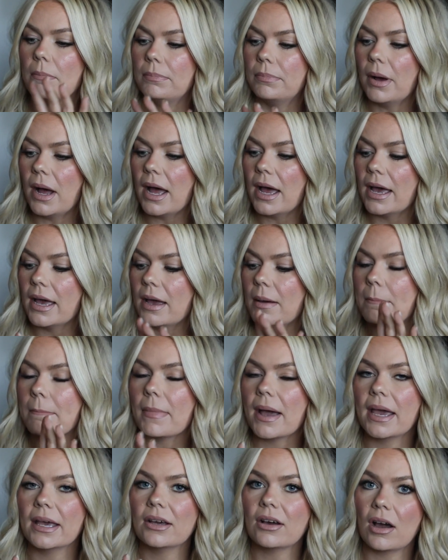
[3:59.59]
but
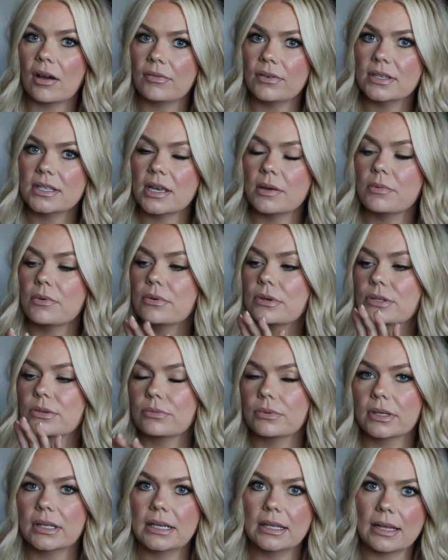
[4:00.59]
my coffee table was
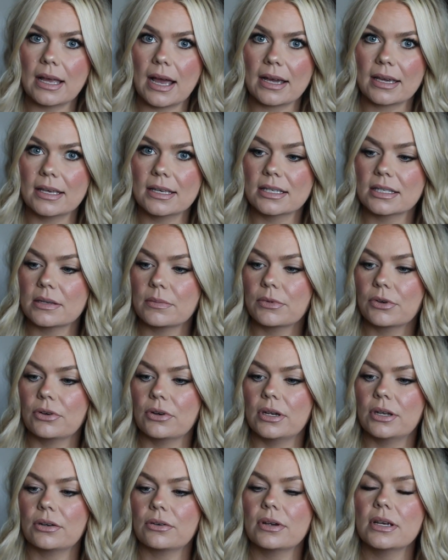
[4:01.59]
really lacking some
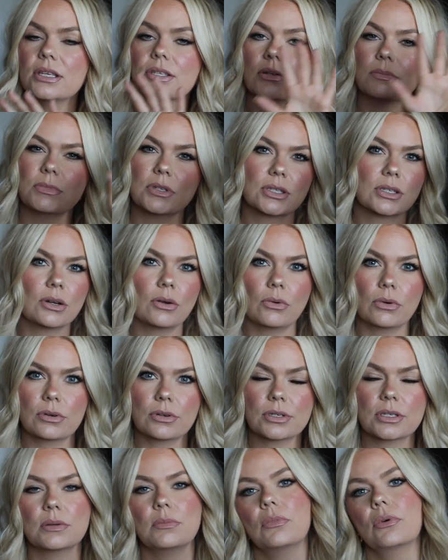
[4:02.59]
greenery, so I'm just gonna order some